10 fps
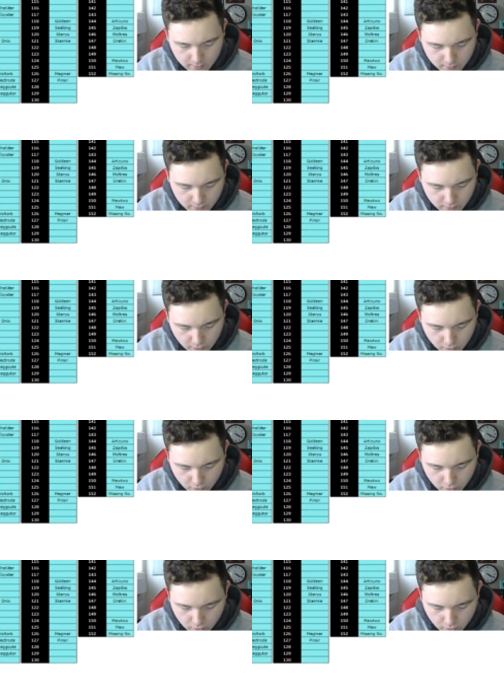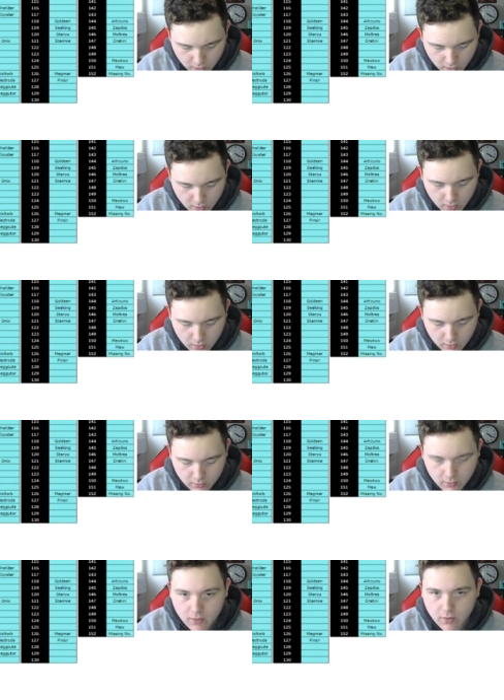Dewgong.
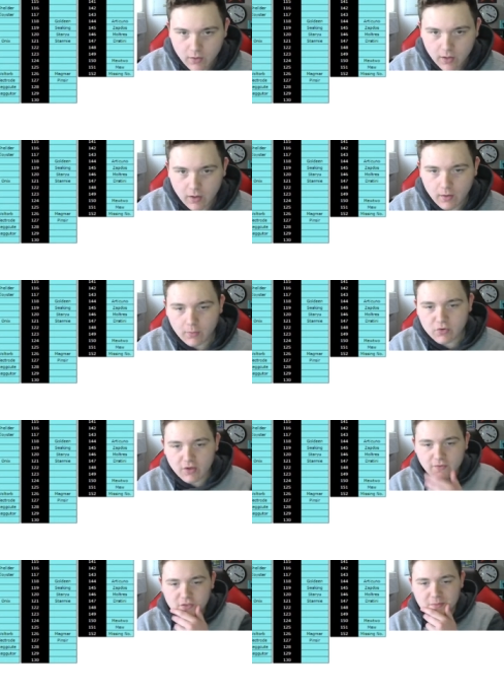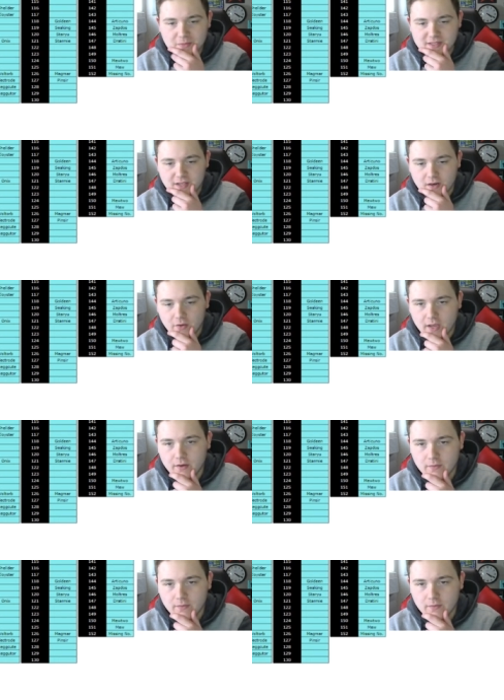I'm gonna try and fill some of these in. Okay.